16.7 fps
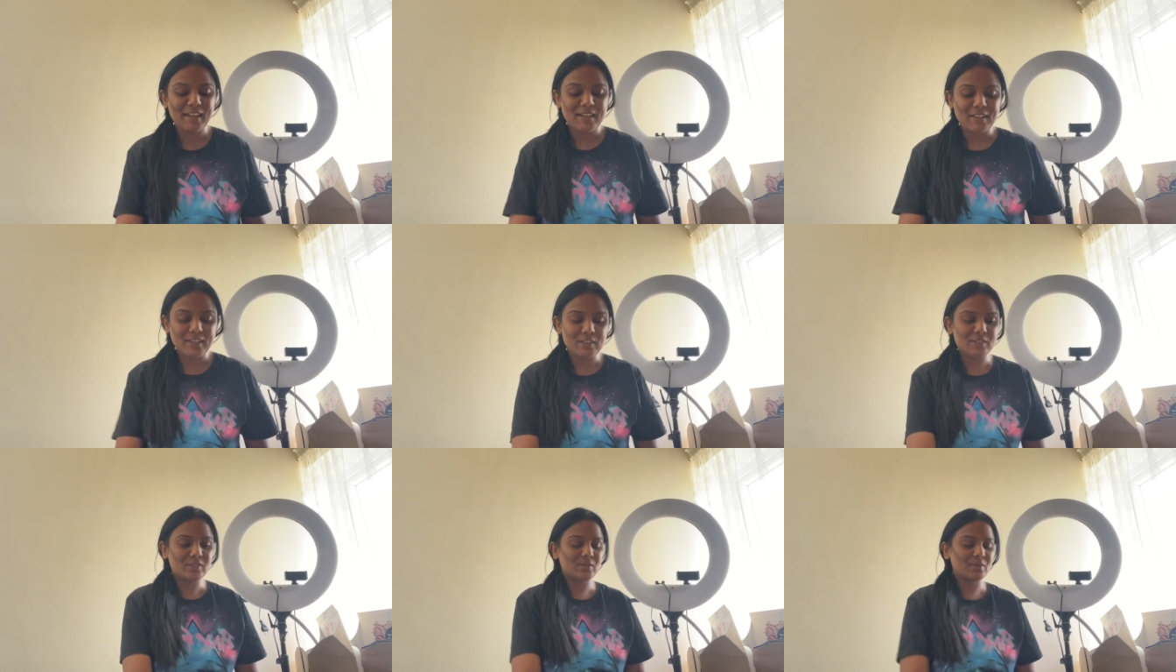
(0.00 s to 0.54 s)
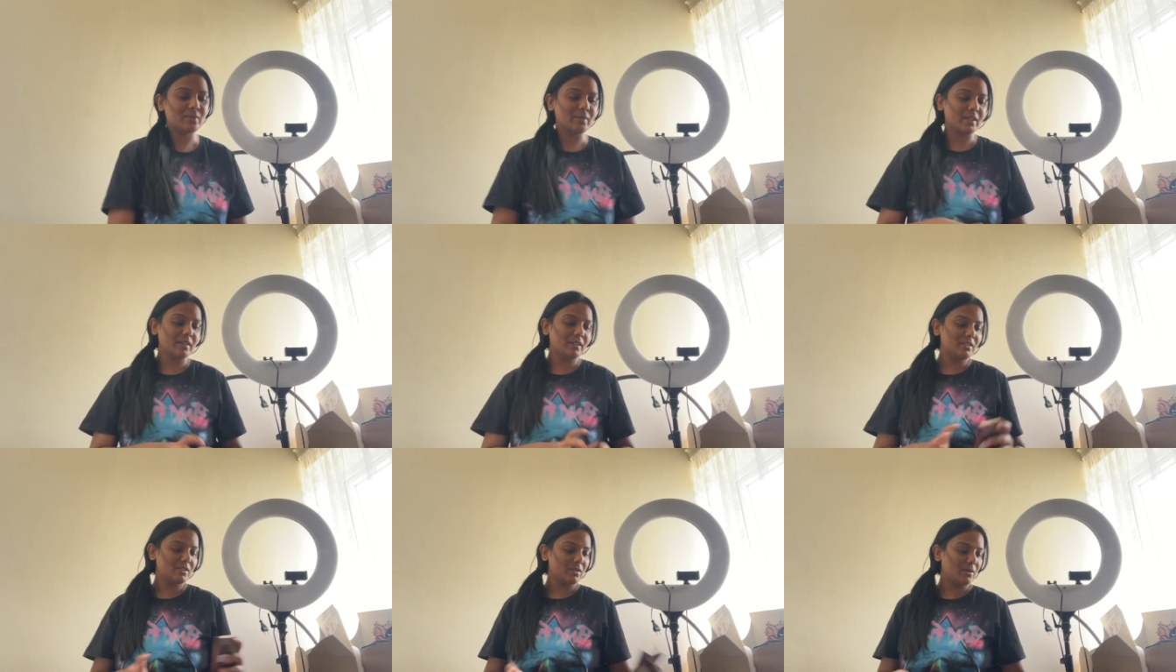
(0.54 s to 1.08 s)
It's so
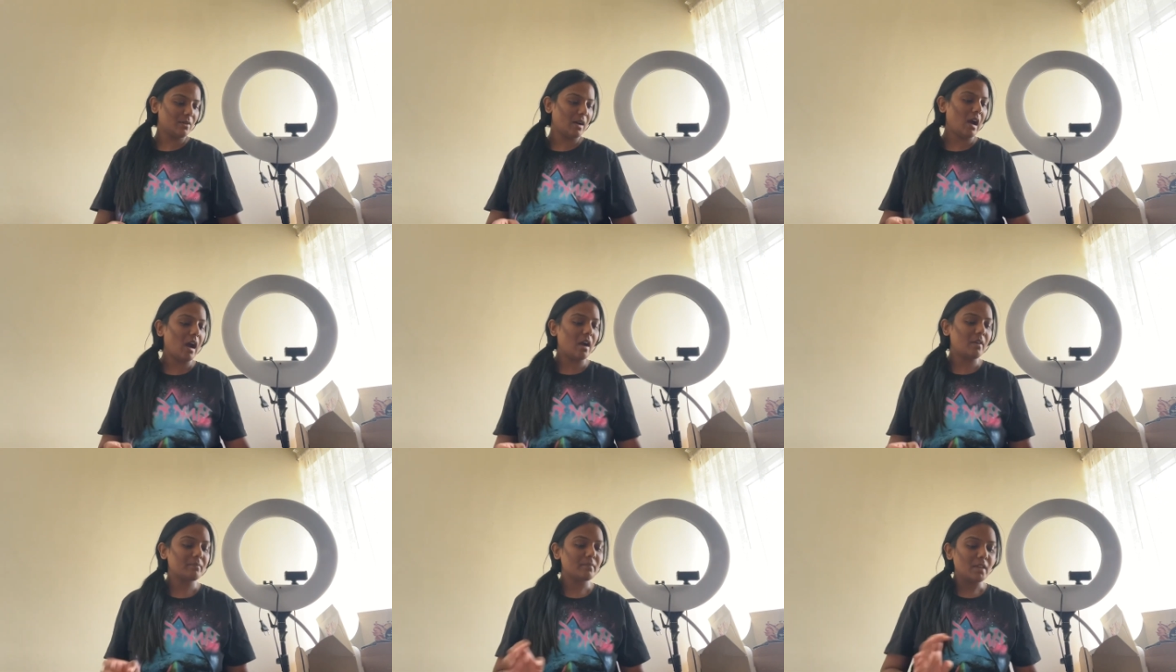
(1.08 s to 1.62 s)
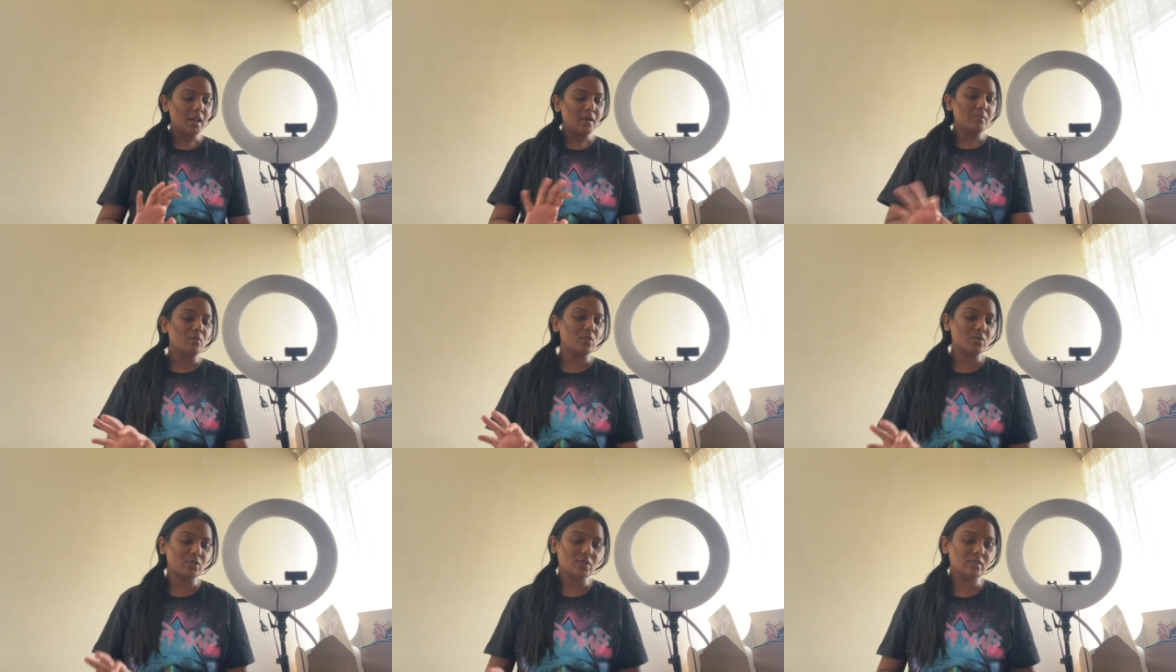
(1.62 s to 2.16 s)
weird. So
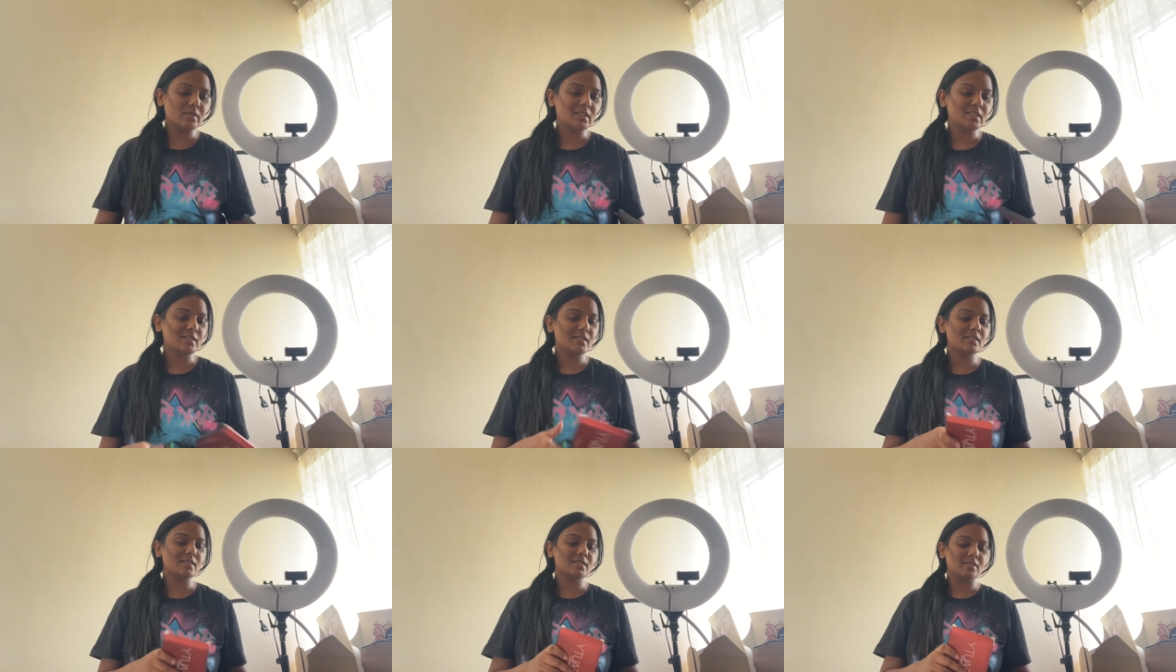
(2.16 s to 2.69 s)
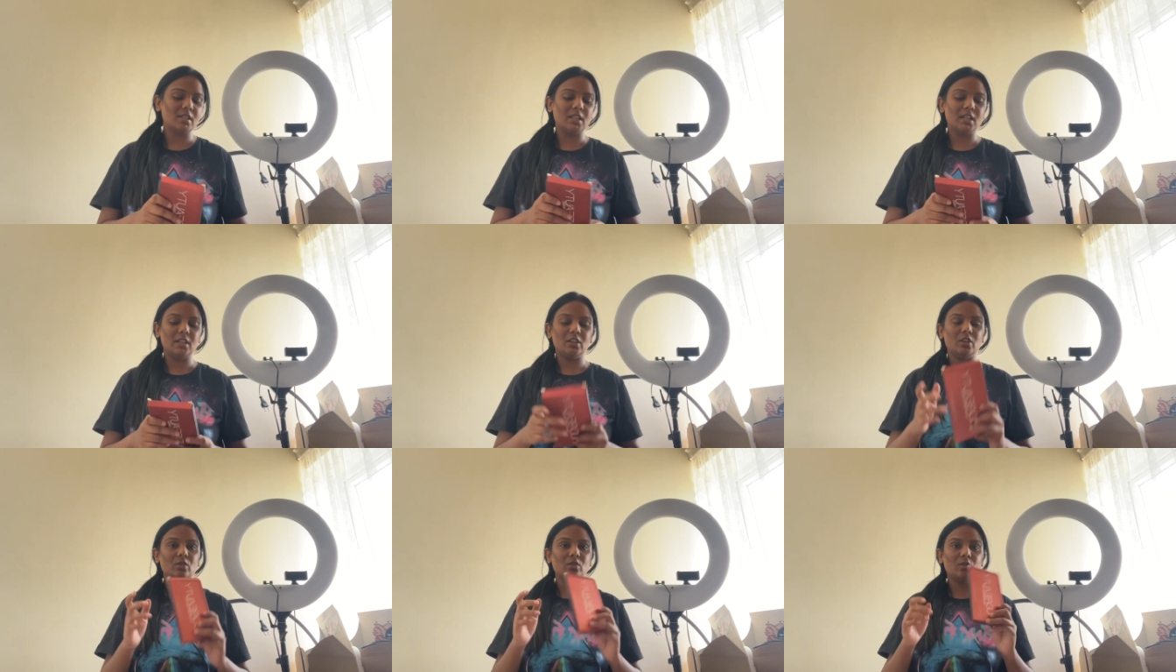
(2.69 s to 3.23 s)
most of this is really new,